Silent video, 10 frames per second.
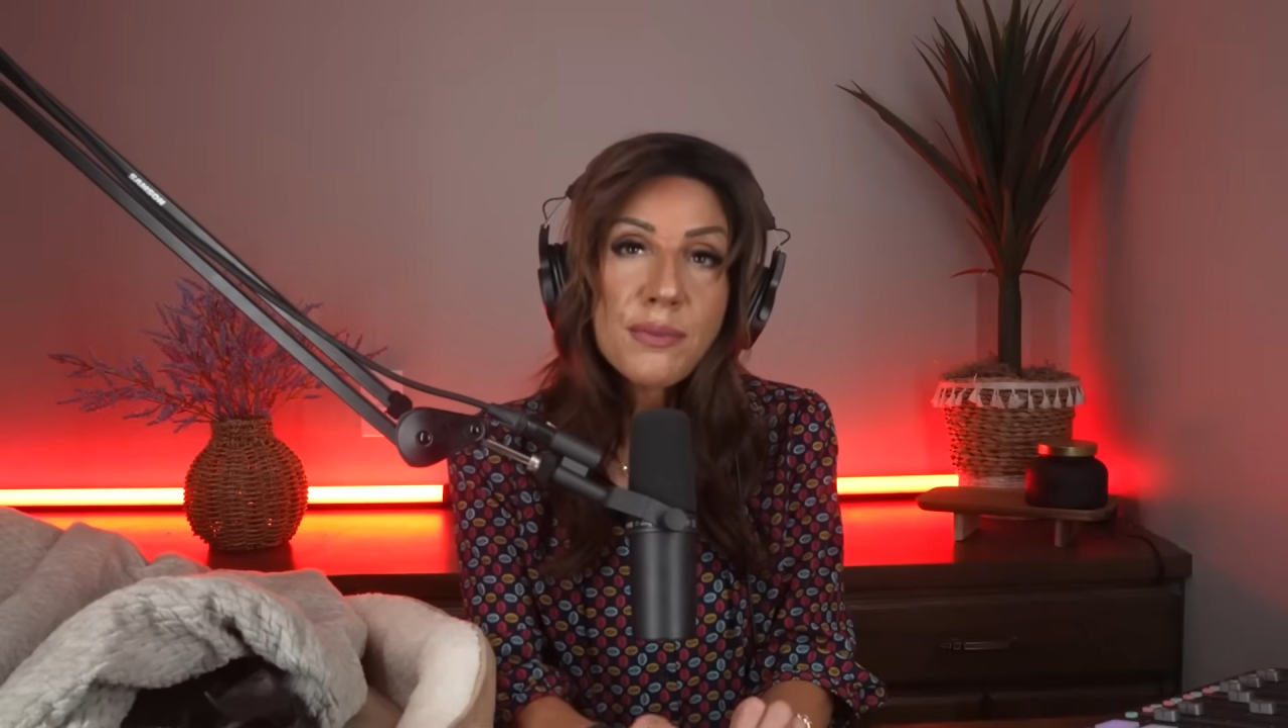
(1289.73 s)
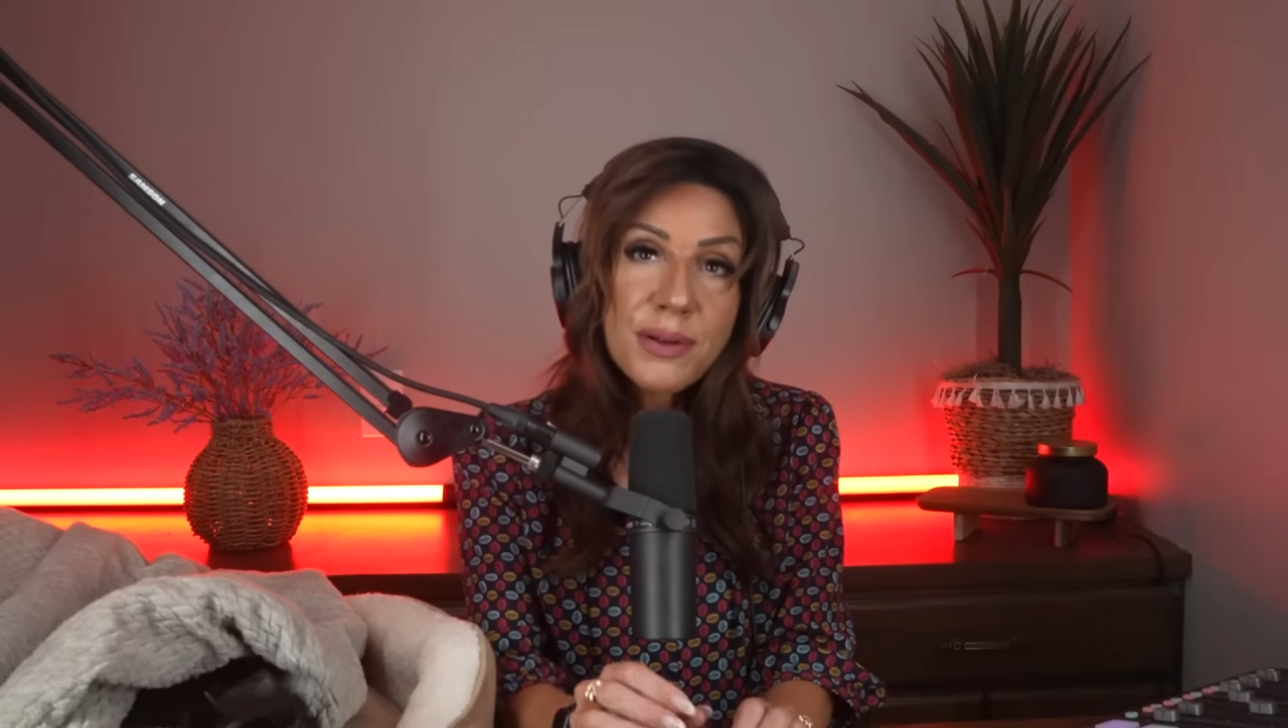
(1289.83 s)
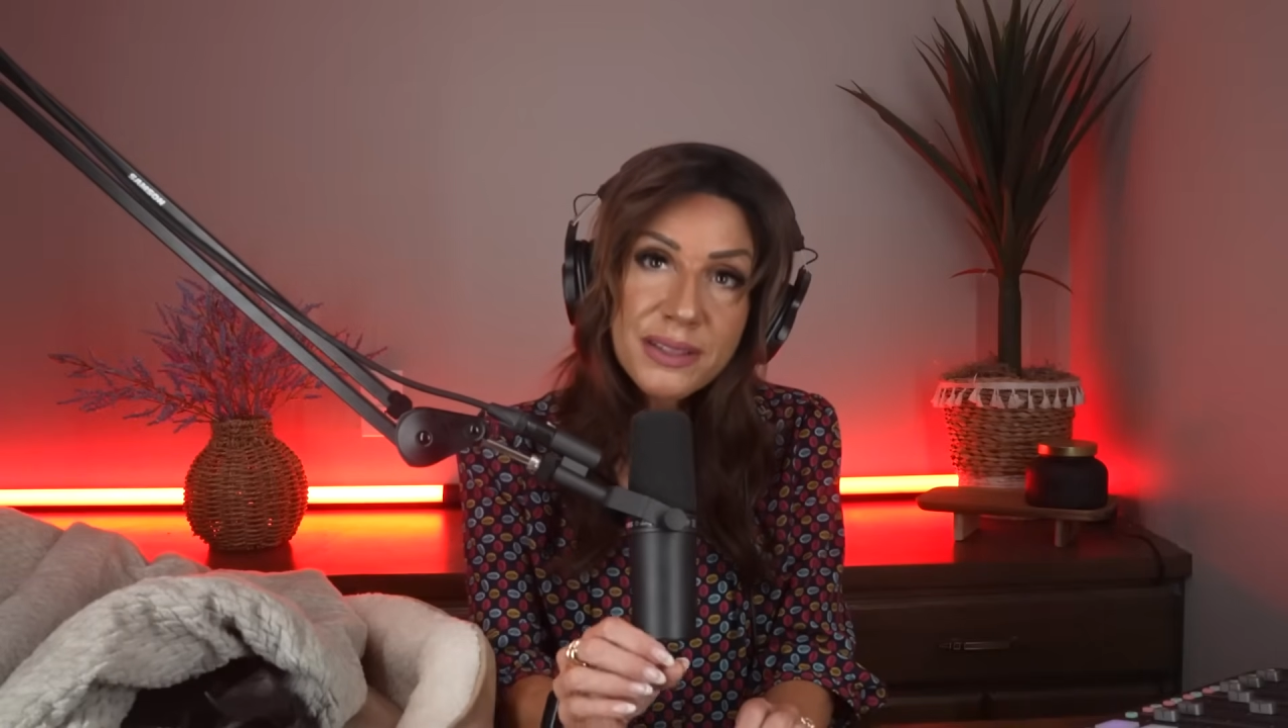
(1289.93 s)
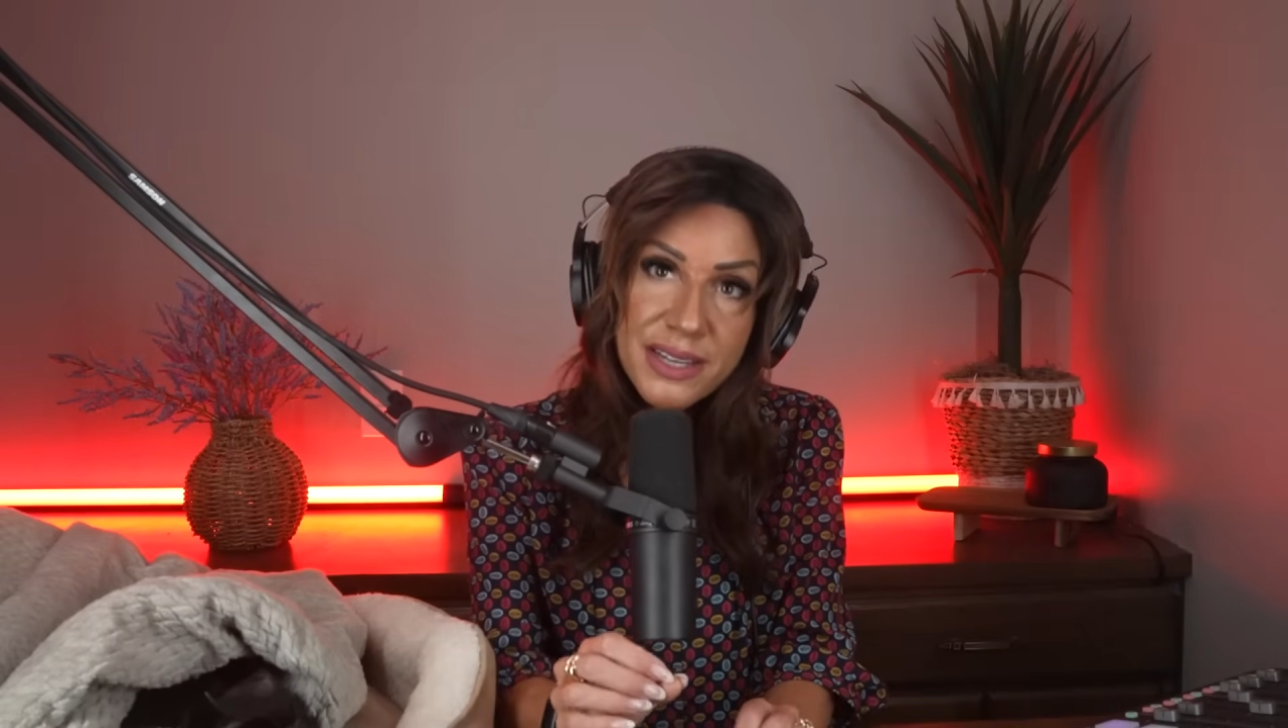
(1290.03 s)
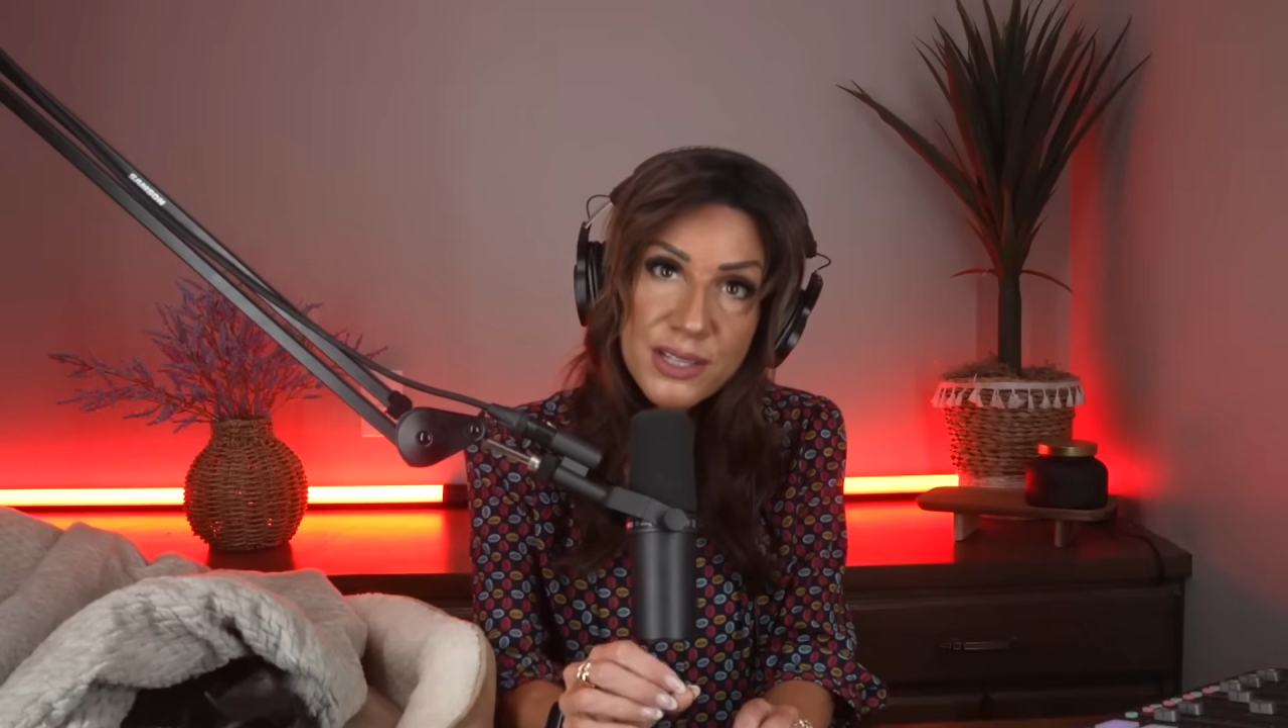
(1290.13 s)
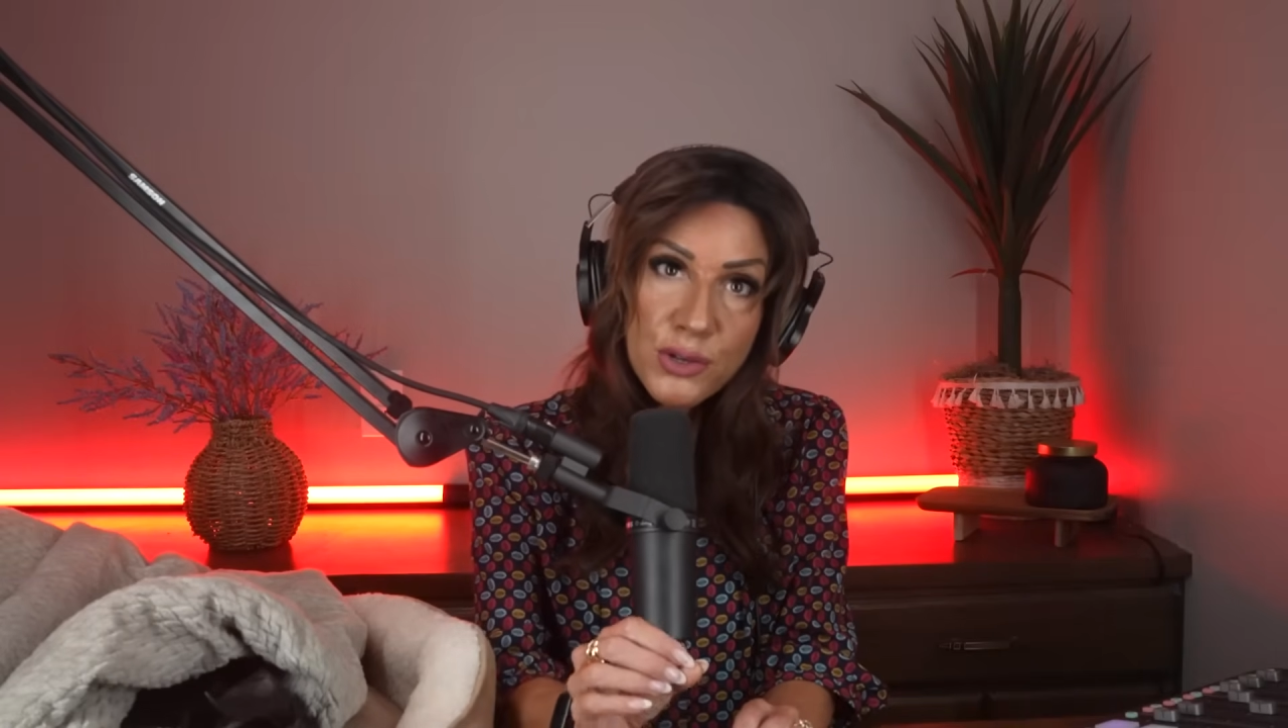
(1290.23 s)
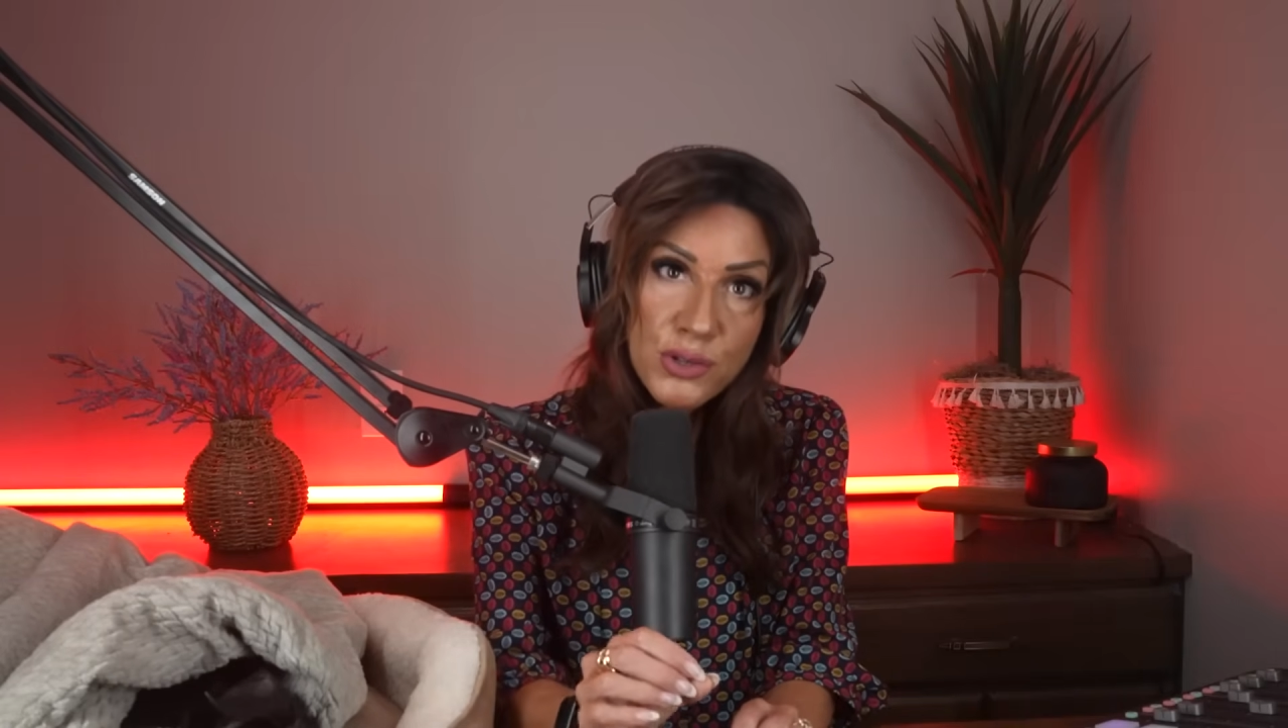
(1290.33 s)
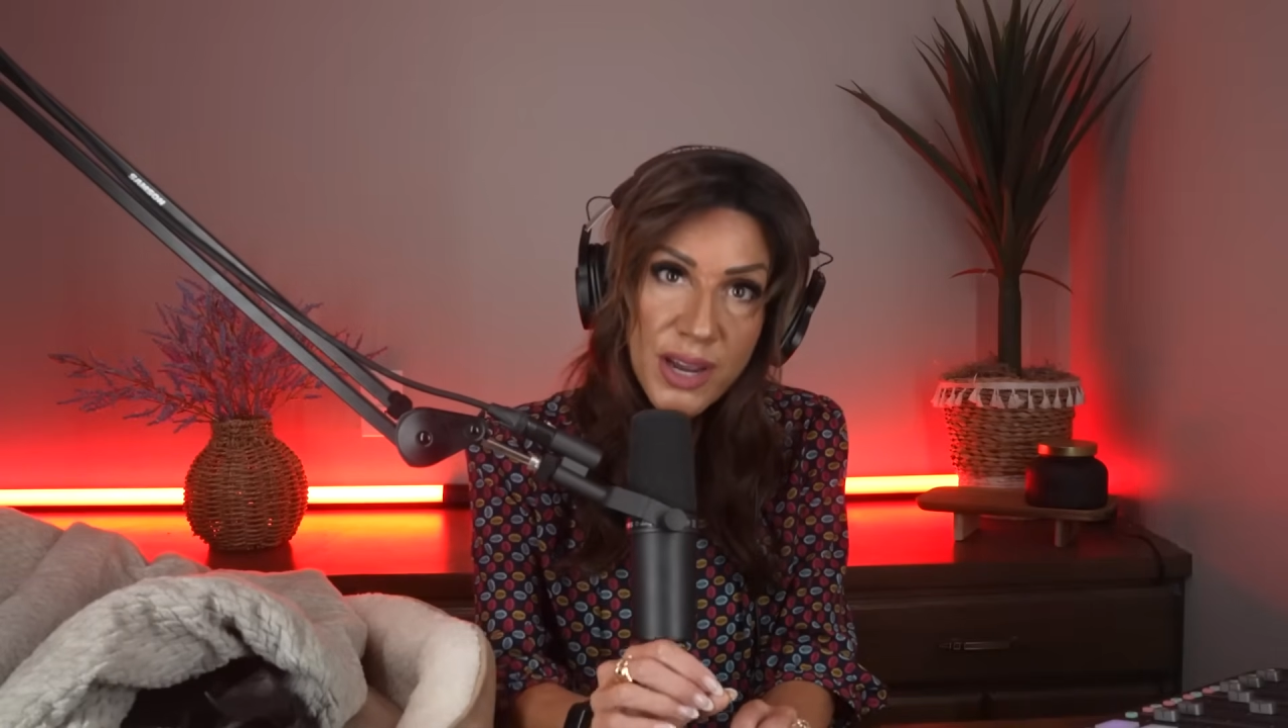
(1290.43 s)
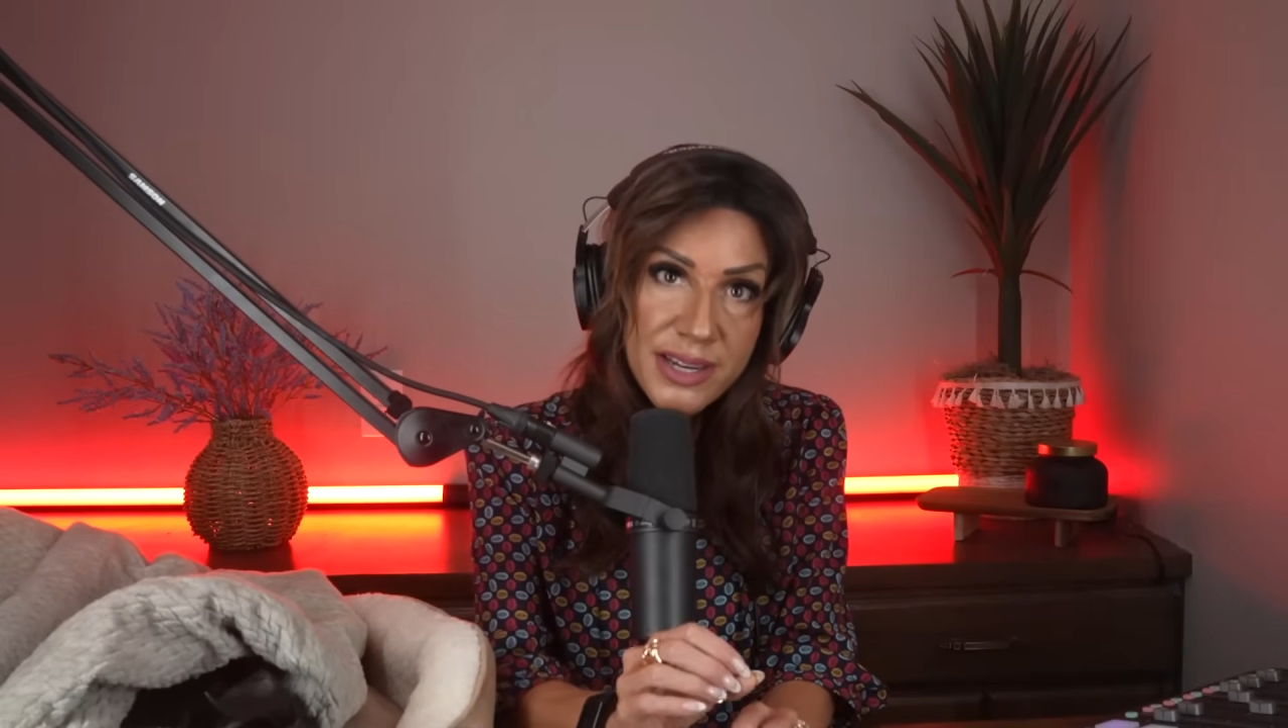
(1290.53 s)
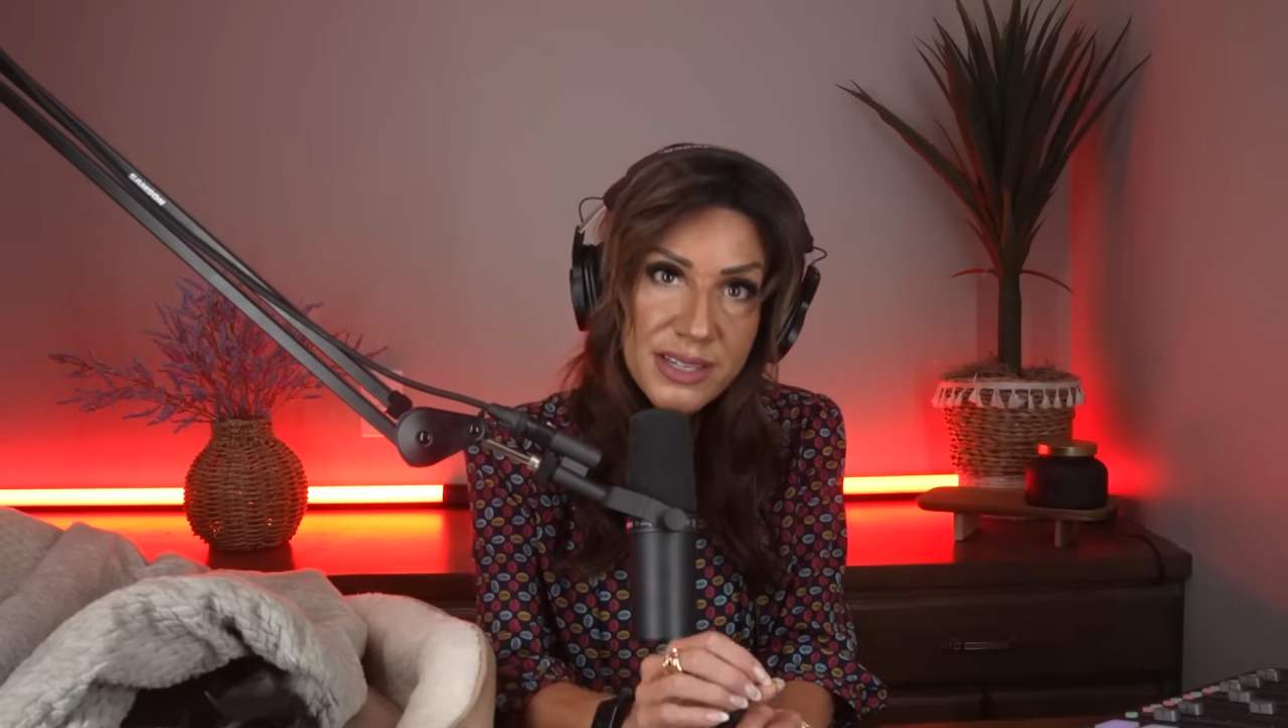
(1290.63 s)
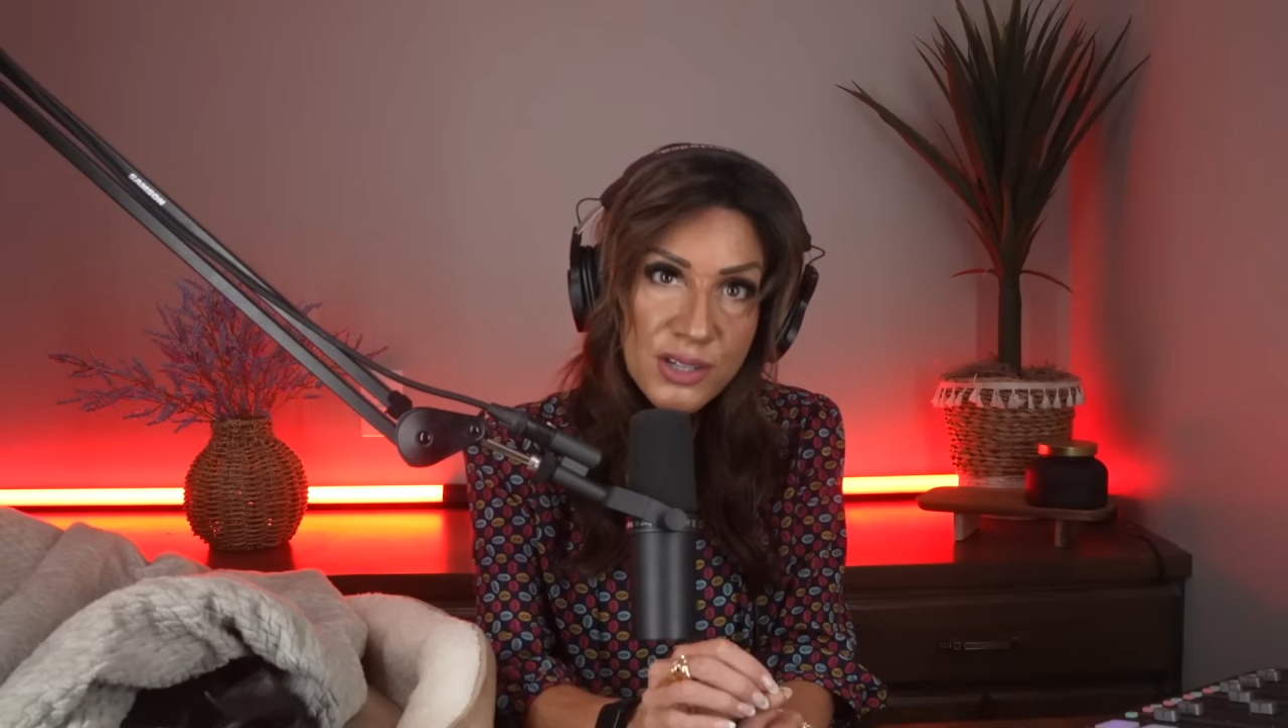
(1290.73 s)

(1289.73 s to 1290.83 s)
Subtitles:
Police are trying to